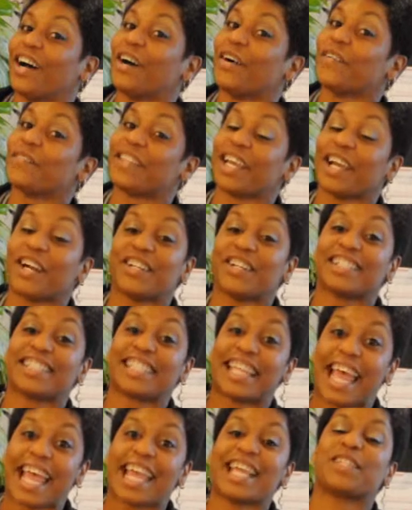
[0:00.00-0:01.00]
Oh, there
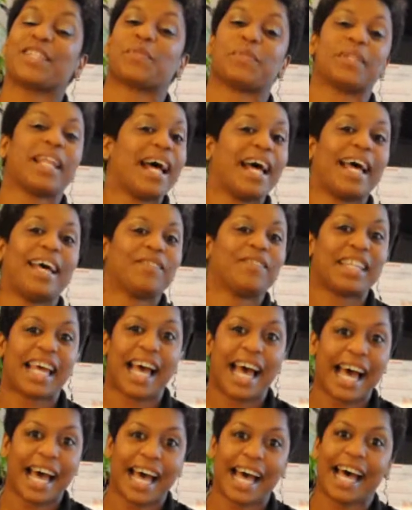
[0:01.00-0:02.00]
are days when I have
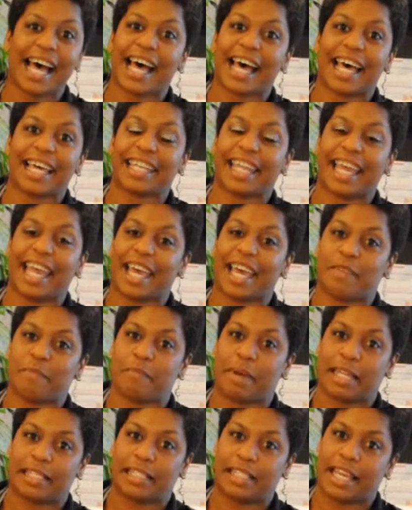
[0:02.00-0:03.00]
to hide
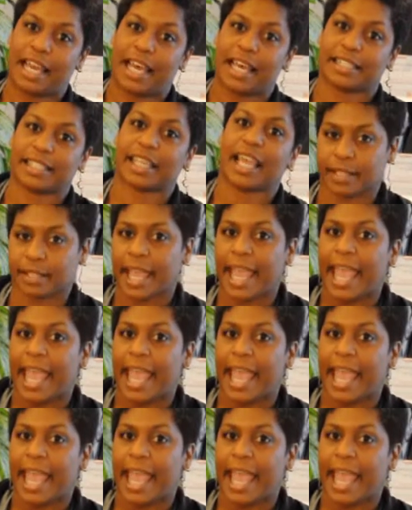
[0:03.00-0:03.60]
at my desk.